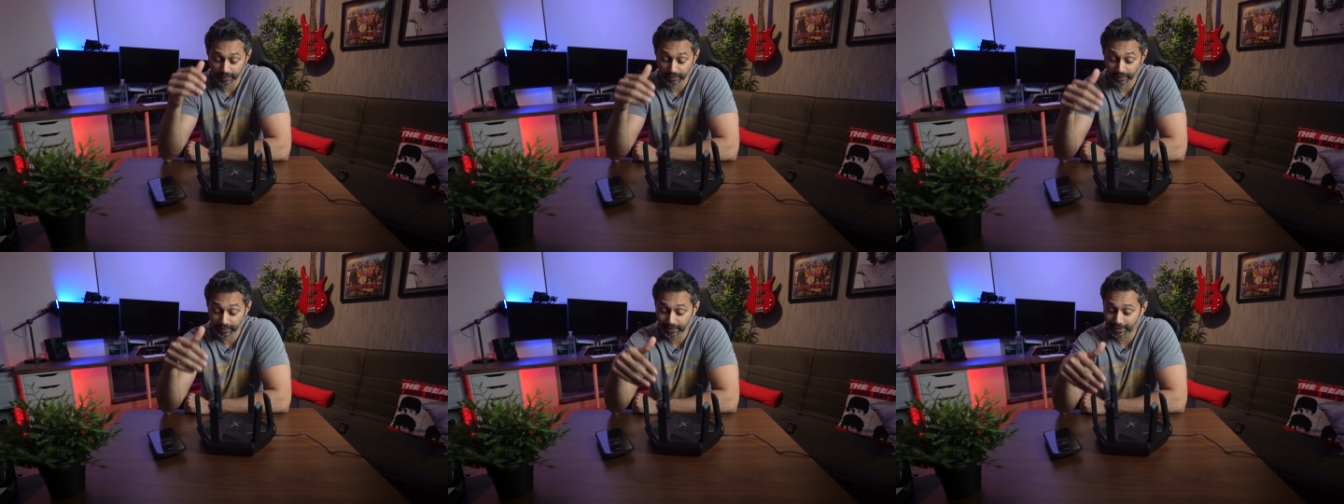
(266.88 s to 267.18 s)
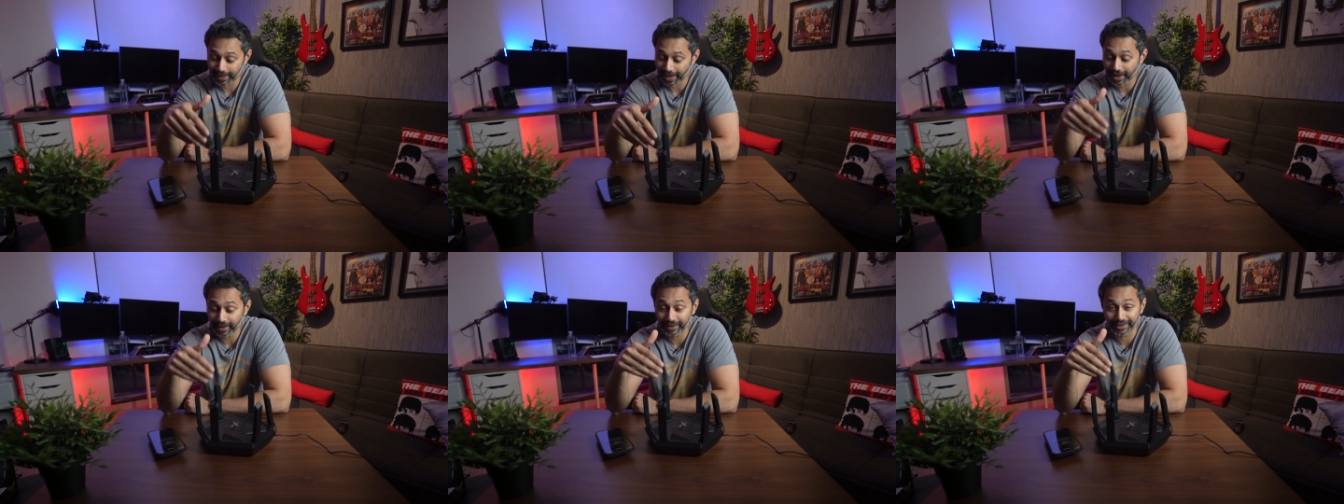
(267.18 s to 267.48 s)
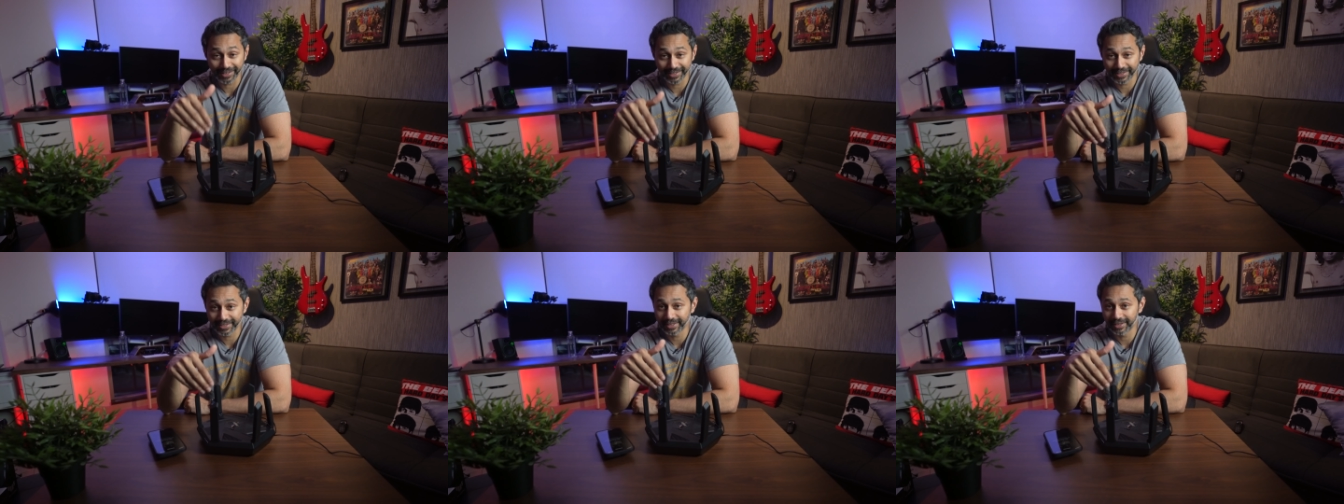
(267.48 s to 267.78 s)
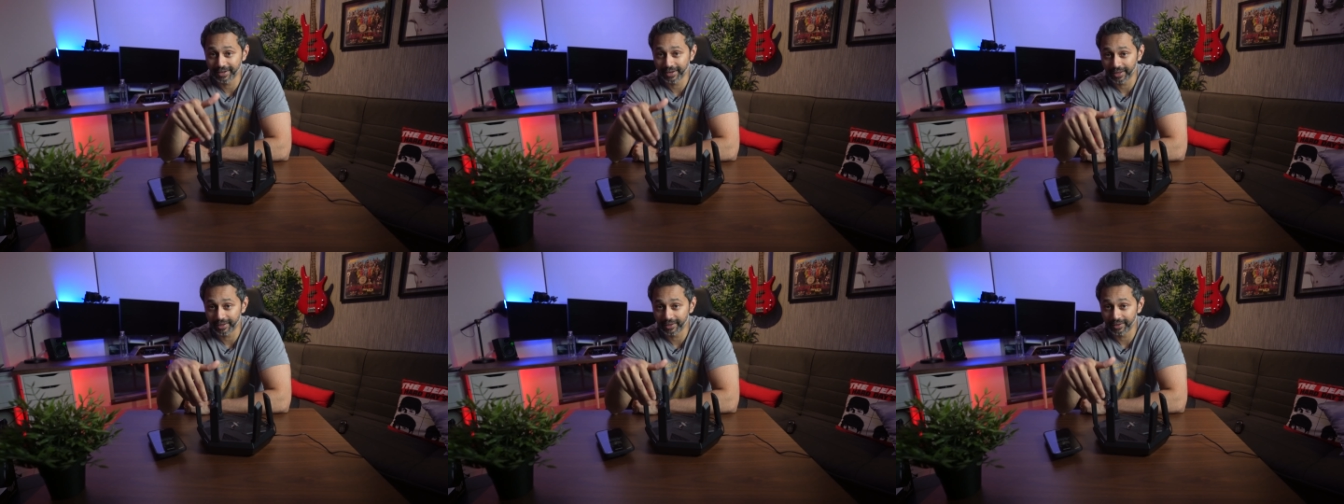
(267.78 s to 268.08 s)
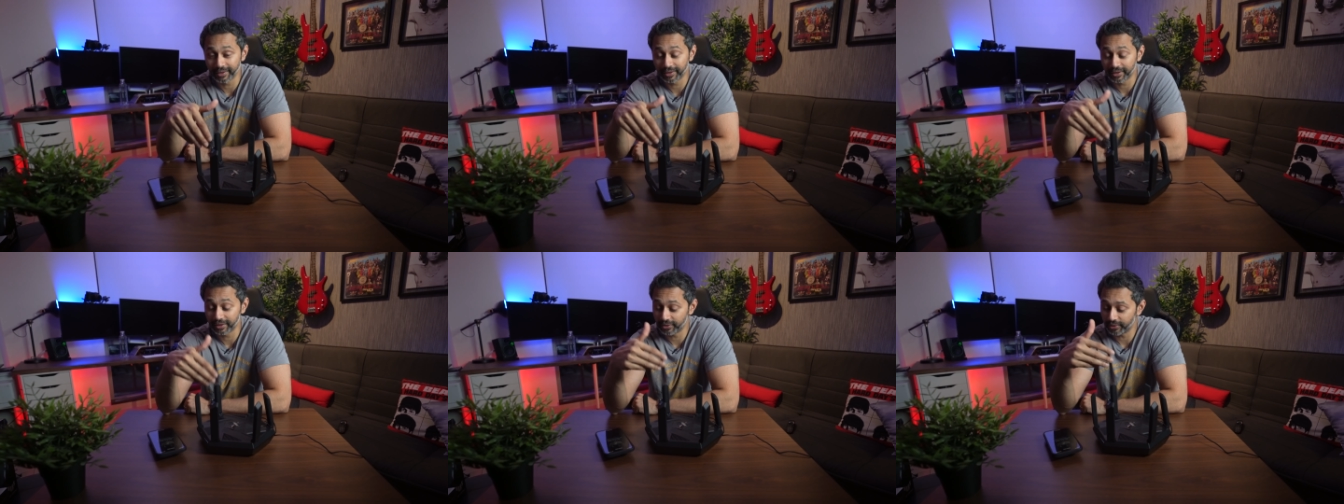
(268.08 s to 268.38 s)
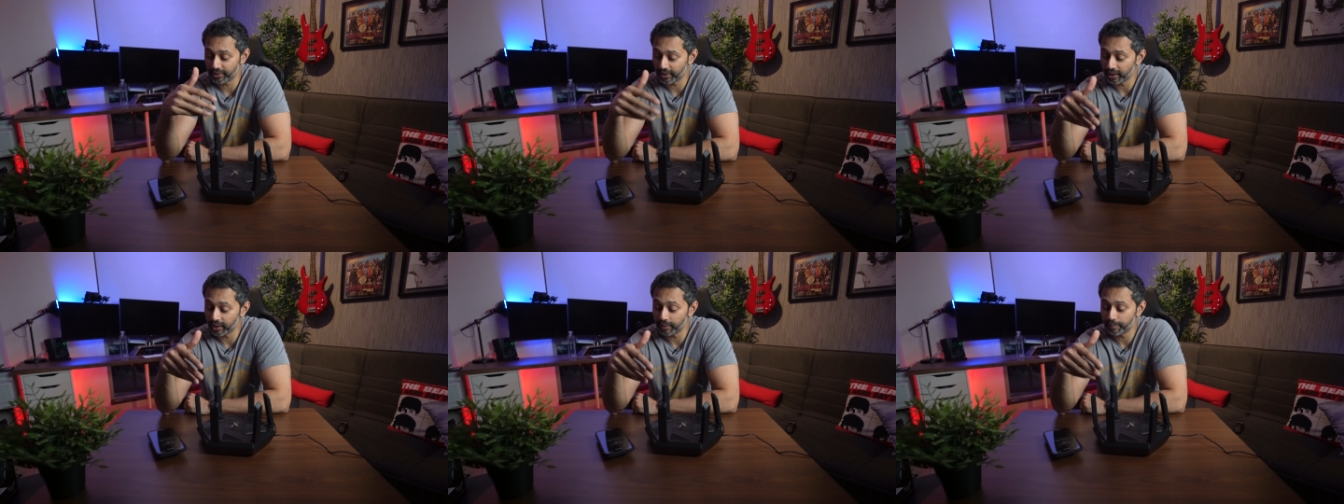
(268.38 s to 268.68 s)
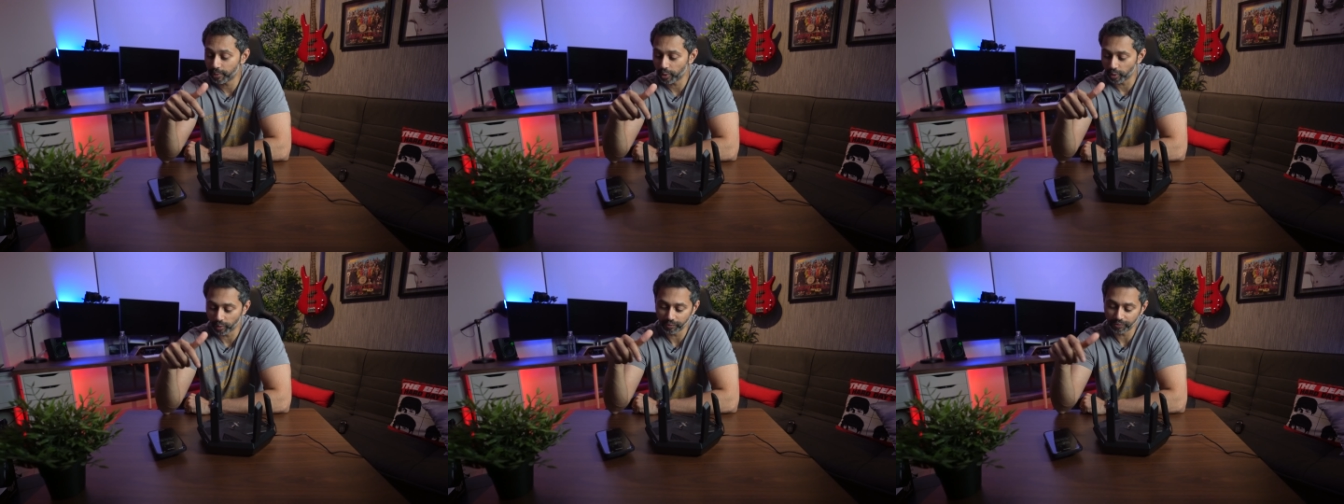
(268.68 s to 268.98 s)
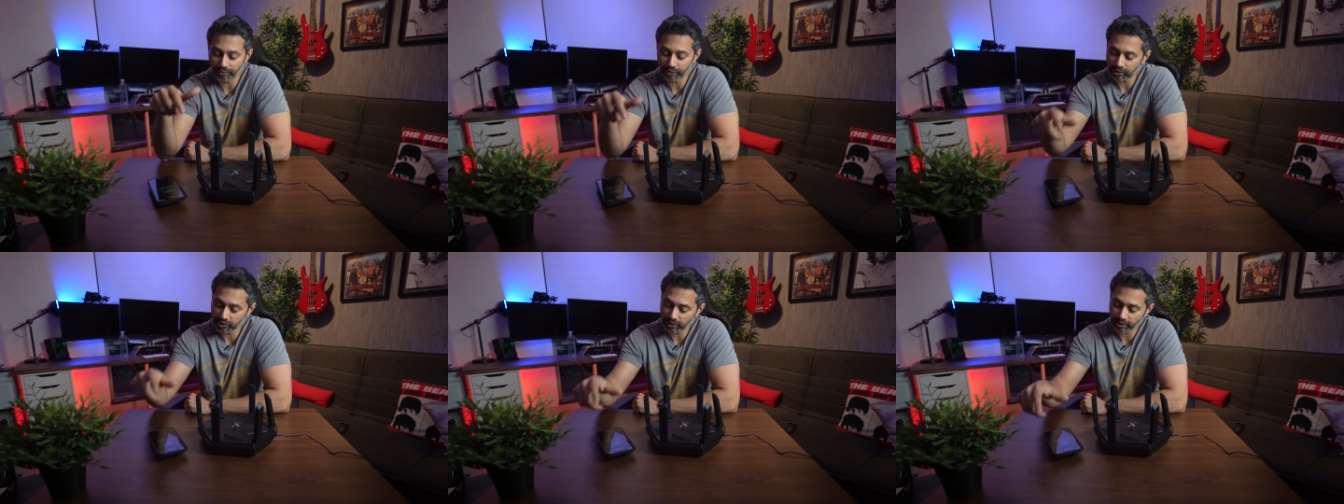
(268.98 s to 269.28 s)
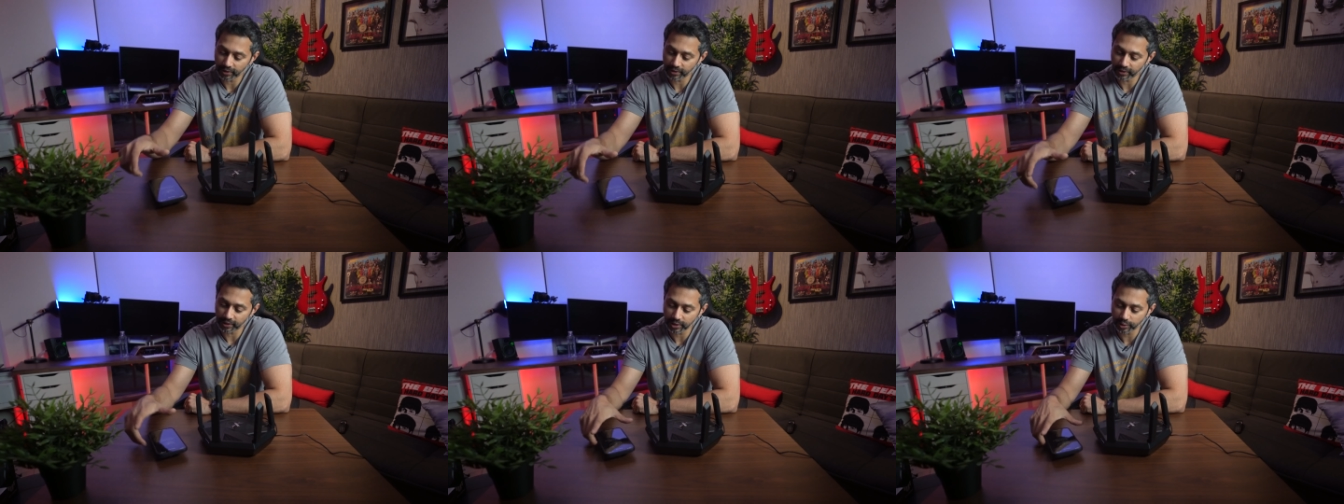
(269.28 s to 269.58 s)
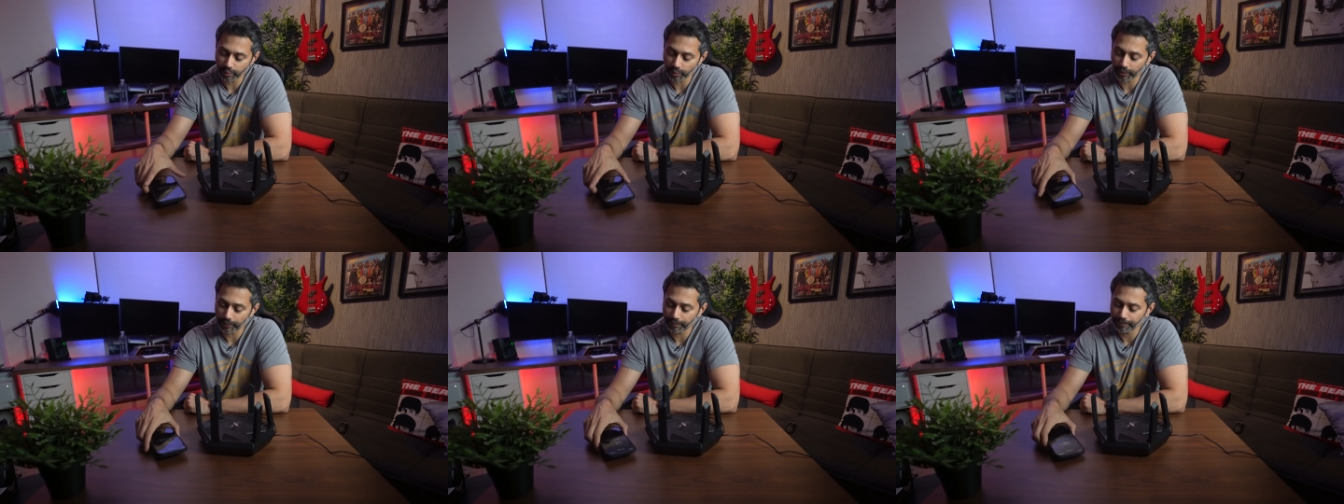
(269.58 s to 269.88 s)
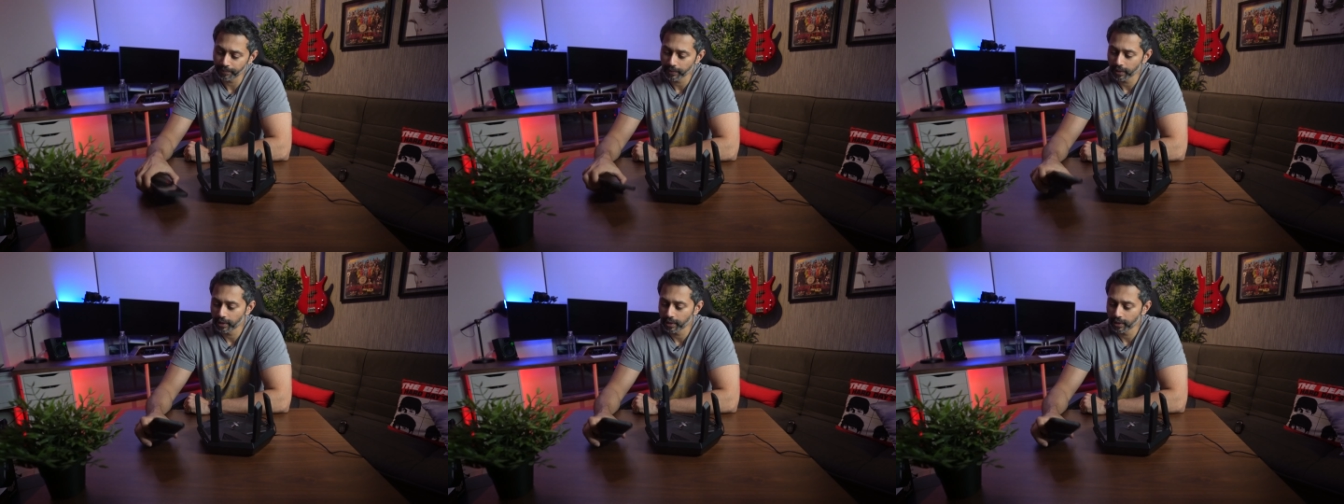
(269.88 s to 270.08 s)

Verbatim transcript: that is another really pro feature in this one.